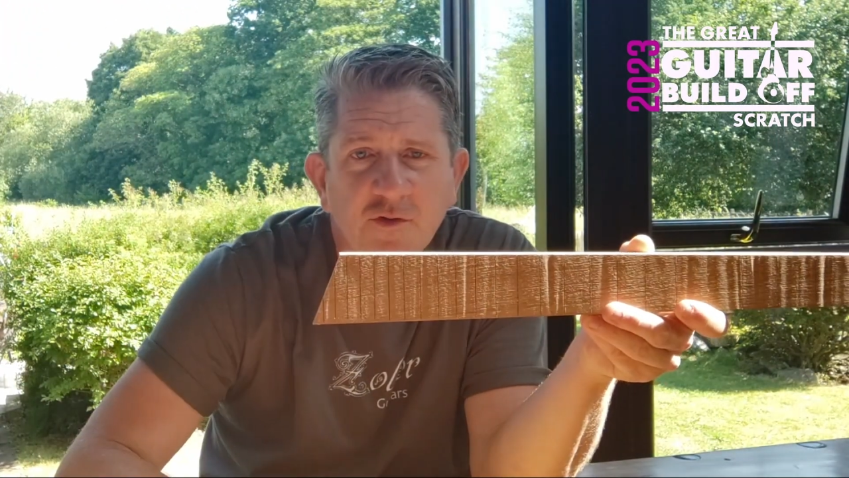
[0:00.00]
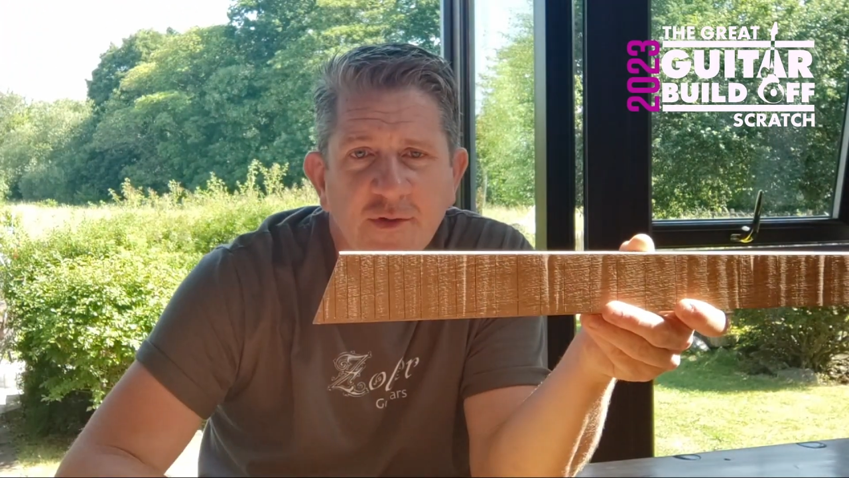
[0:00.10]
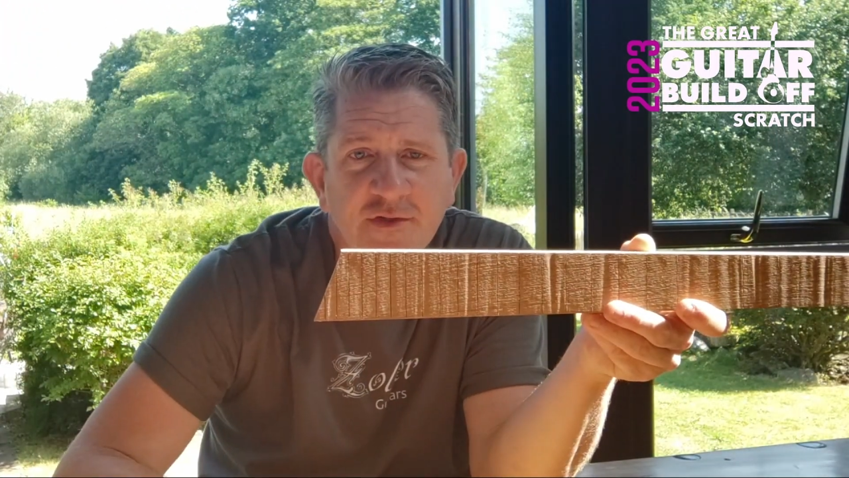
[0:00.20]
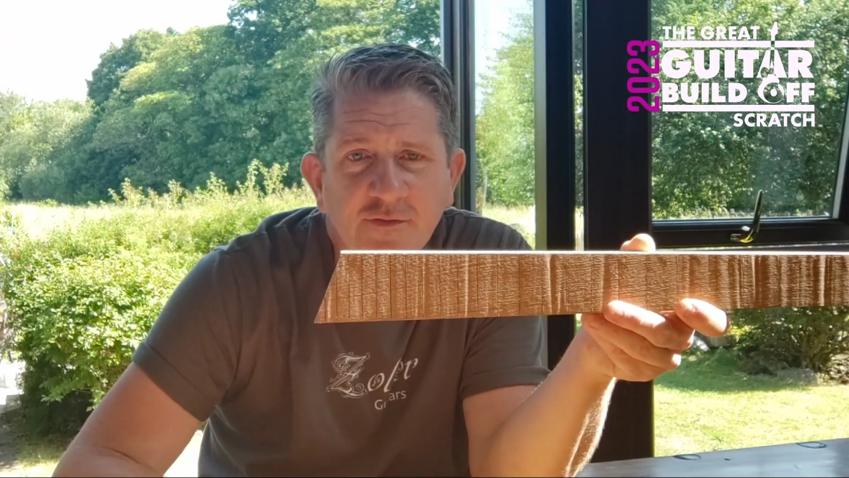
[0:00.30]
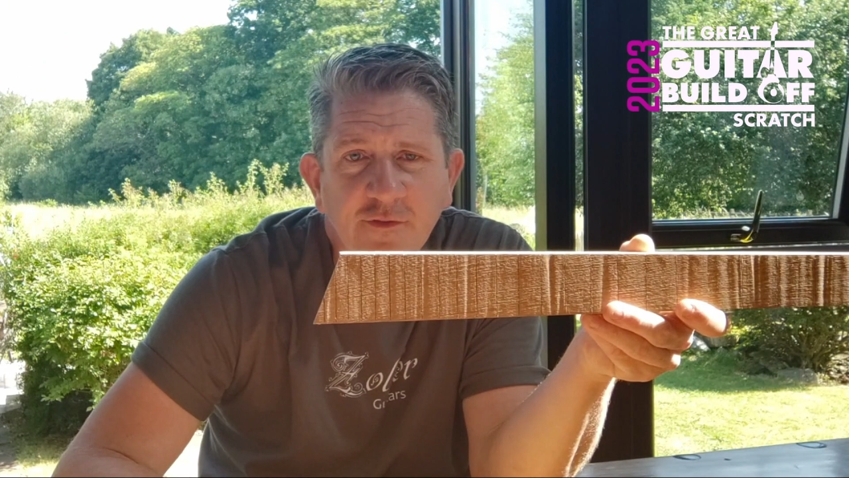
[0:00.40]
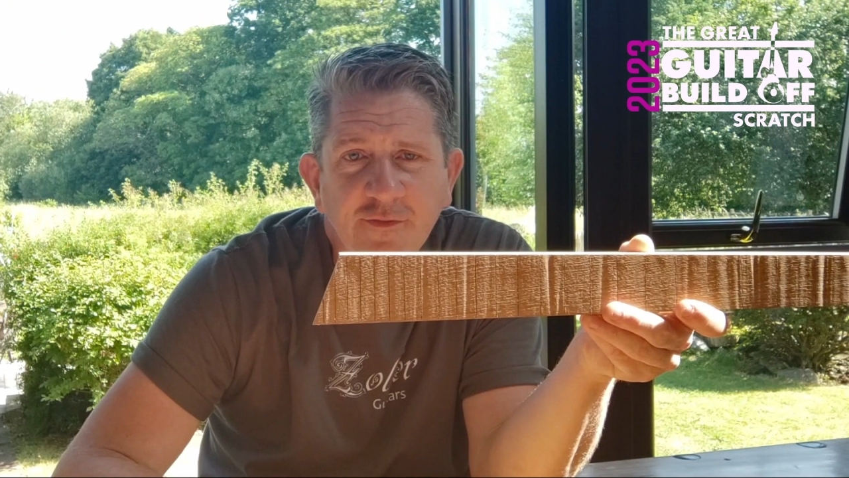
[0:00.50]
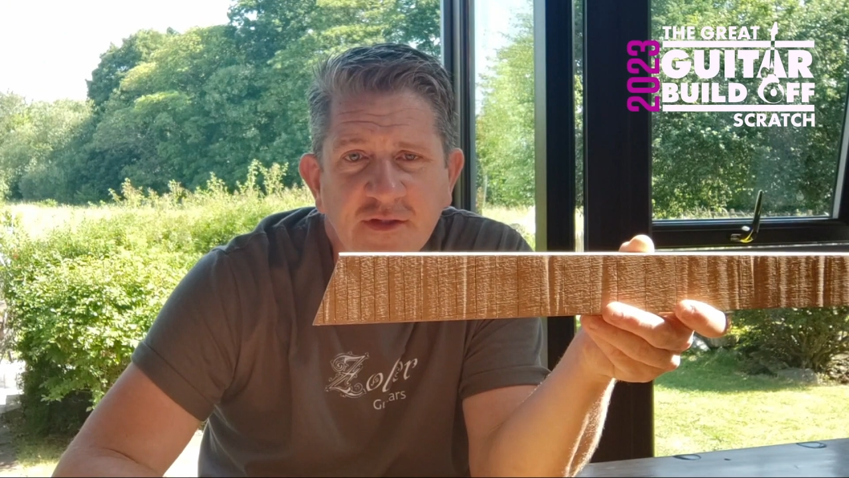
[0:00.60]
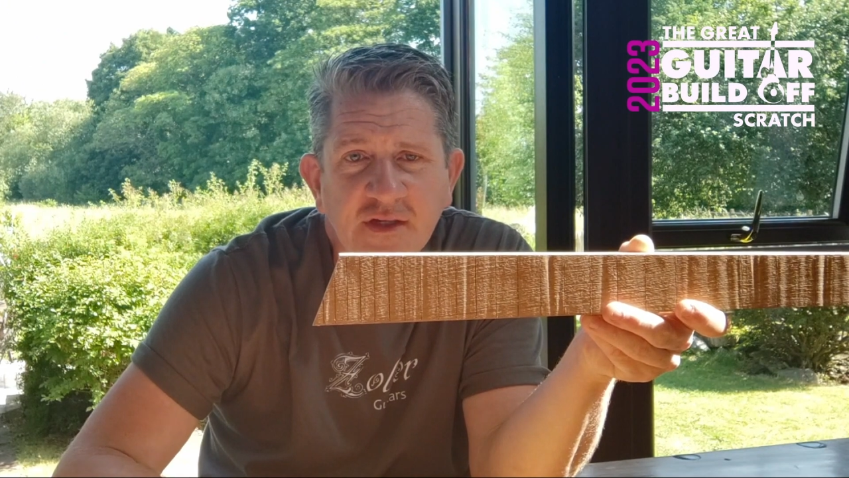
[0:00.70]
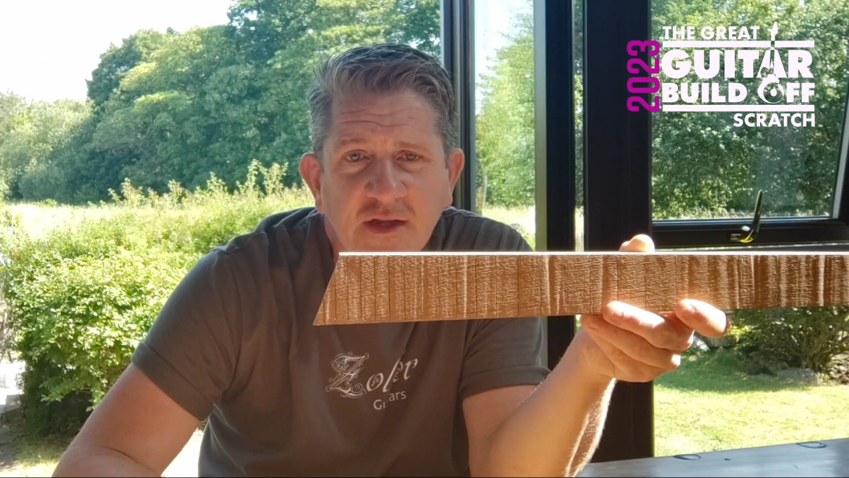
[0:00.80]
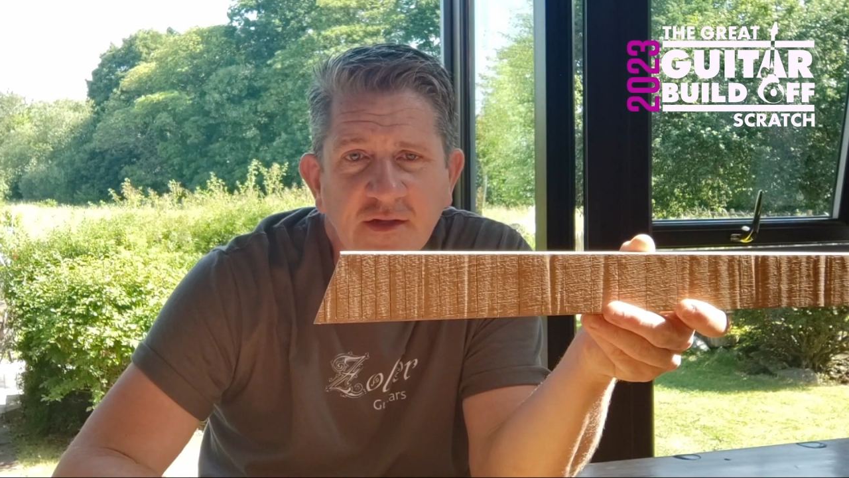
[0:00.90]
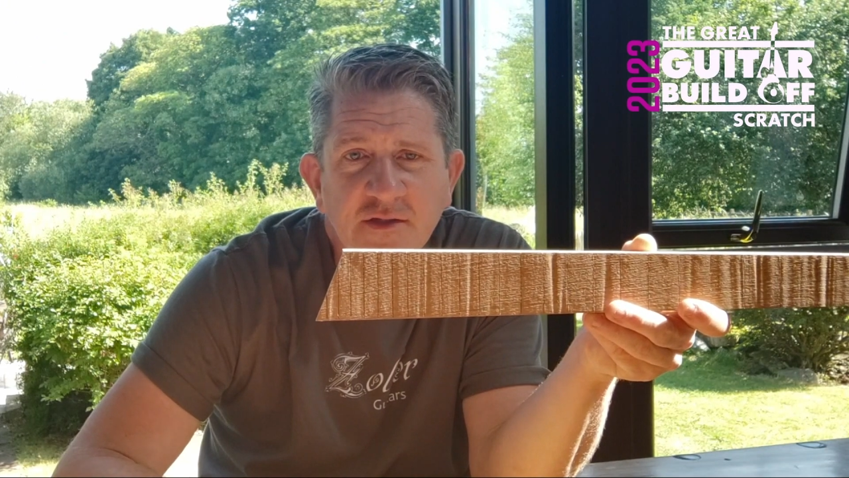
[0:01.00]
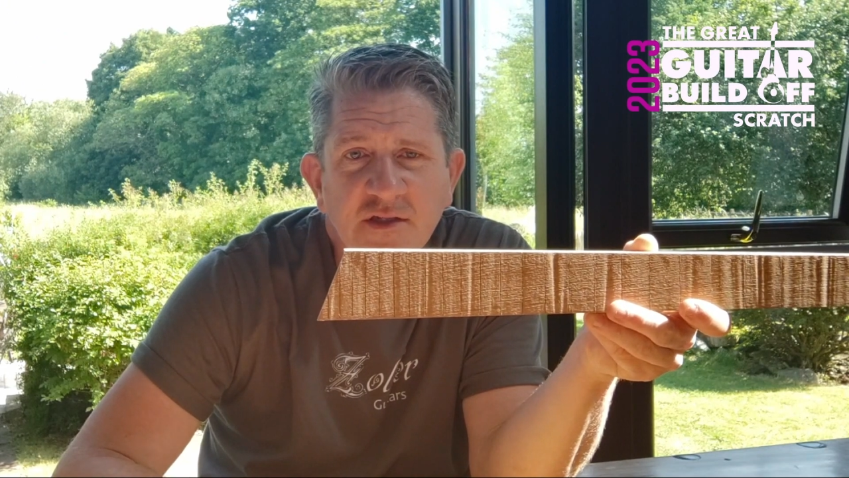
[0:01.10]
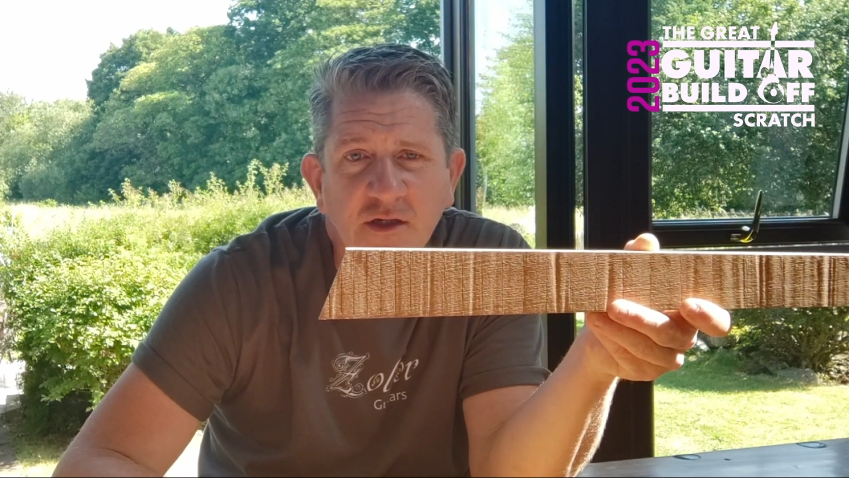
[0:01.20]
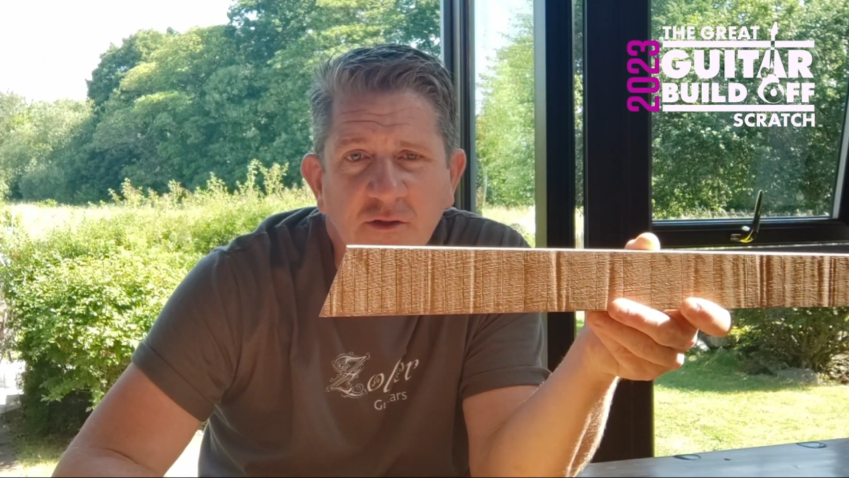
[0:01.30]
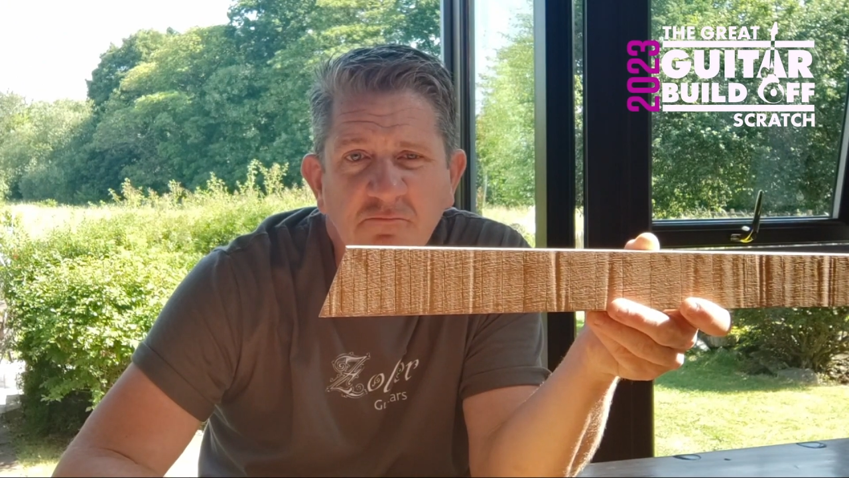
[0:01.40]
24 fret again,
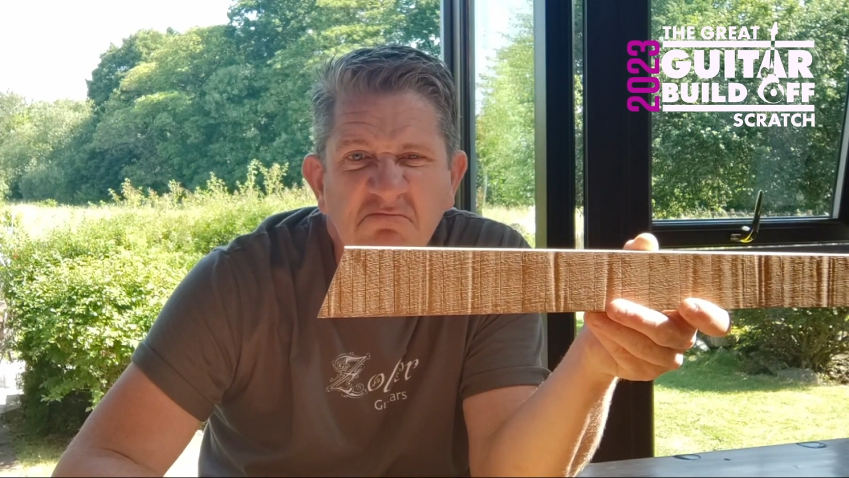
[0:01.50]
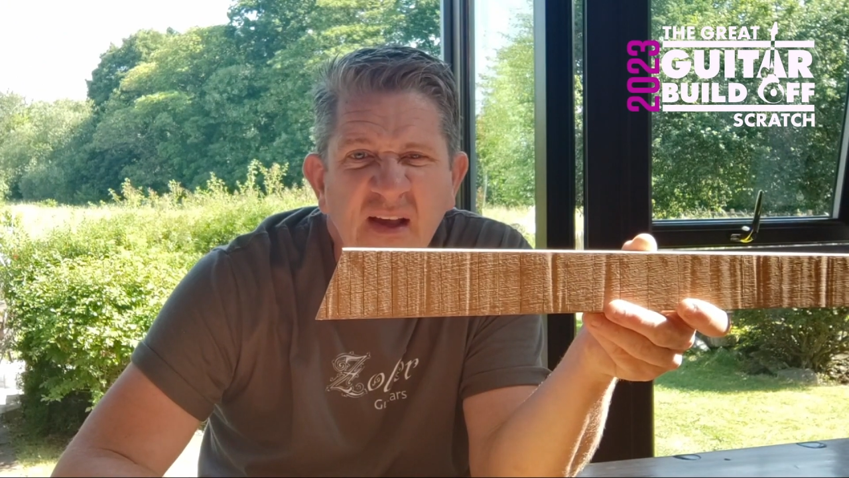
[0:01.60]
so